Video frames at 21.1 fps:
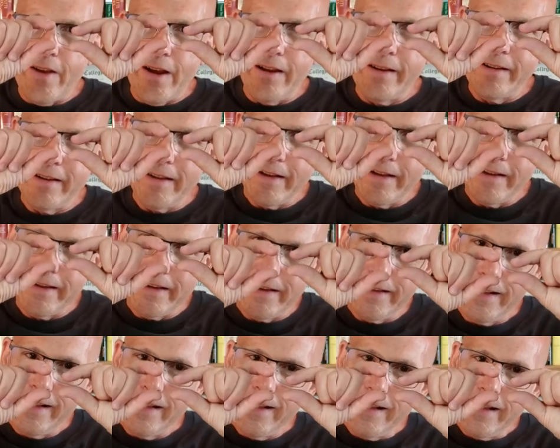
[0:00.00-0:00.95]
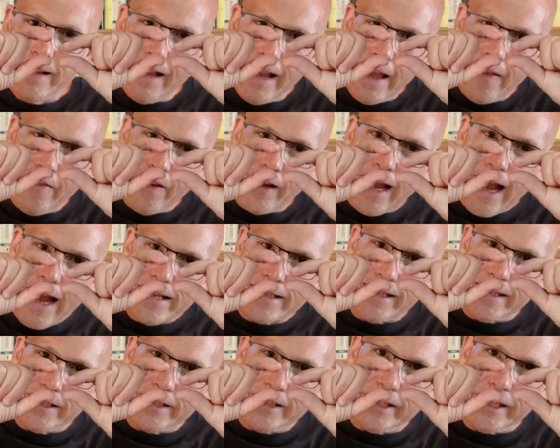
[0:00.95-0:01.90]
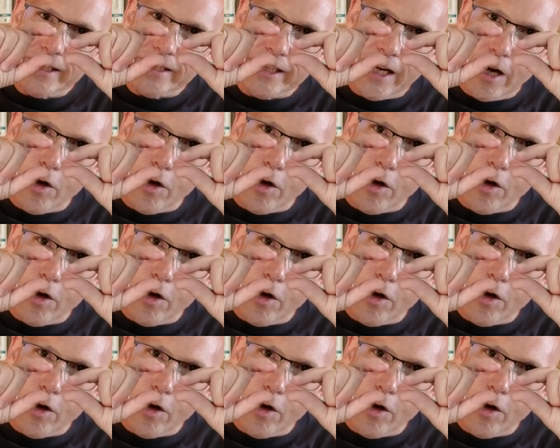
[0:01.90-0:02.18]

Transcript: and the and the guys in g-